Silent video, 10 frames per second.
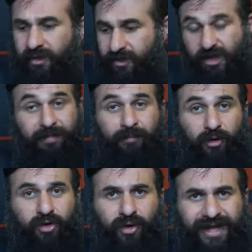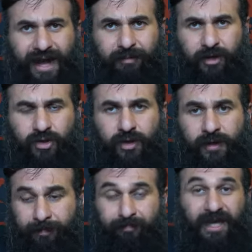Some people do it that much
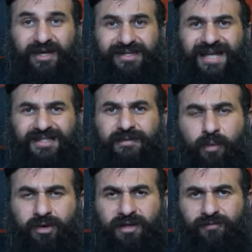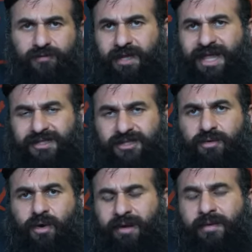because that's important for me. That's the
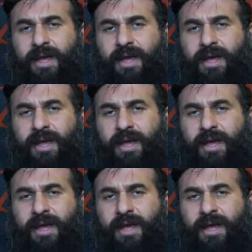role.